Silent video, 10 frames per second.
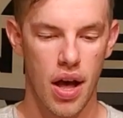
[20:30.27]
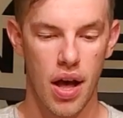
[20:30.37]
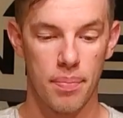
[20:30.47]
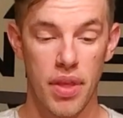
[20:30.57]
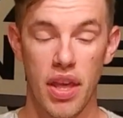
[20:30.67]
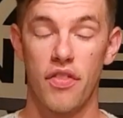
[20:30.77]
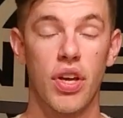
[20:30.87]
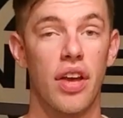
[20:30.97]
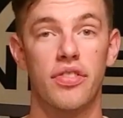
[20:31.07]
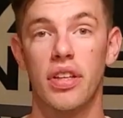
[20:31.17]
If you
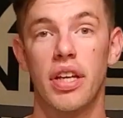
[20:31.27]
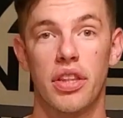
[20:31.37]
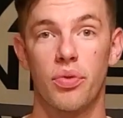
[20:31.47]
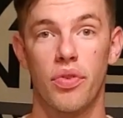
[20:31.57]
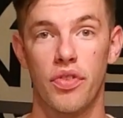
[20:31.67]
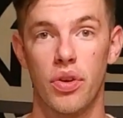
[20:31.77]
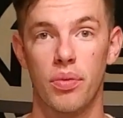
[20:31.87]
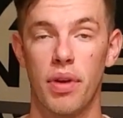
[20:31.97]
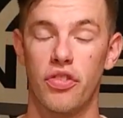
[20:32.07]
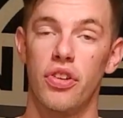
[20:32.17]
guys did like this
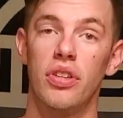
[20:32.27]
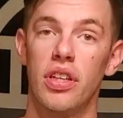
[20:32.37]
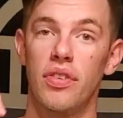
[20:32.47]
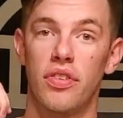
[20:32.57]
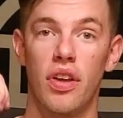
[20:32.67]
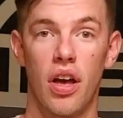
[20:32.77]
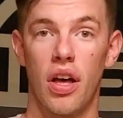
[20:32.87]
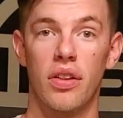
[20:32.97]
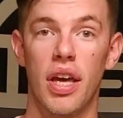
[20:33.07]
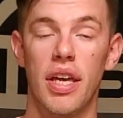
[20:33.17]
review, make sure you leave us
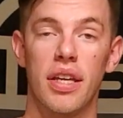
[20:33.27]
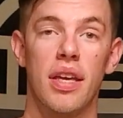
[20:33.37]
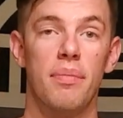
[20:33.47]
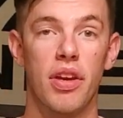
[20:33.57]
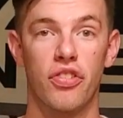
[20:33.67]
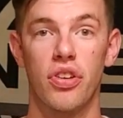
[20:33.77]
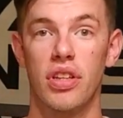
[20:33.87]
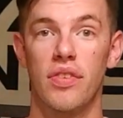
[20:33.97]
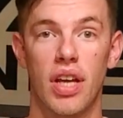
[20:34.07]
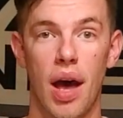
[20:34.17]
a like, make sure you
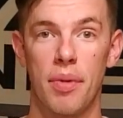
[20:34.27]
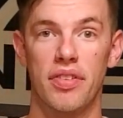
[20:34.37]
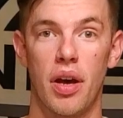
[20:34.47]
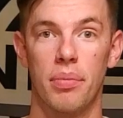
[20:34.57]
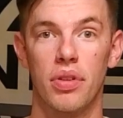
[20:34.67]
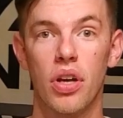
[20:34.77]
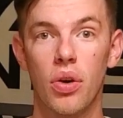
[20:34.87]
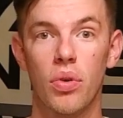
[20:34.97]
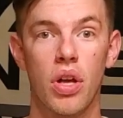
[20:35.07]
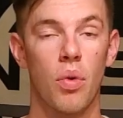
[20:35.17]
leave a comment down
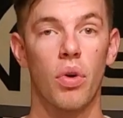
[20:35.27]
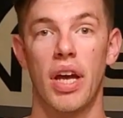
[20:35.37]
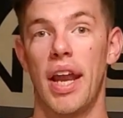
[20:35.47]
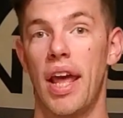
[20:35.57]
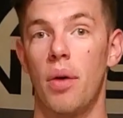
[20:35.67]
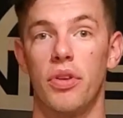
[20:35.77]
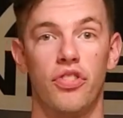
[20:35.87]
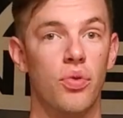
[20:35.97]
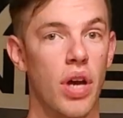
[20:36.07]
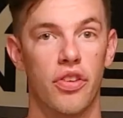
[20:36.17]
below what kind of
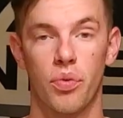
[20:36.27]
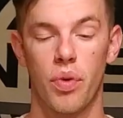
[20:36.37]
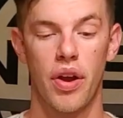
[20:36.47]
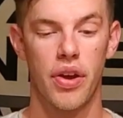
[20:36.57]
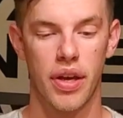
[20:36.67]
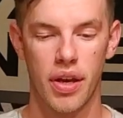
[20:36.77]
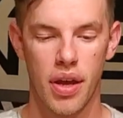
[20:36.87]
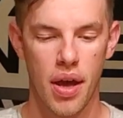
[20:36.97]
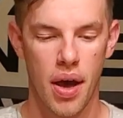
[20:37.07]
helmets you guys are wearing.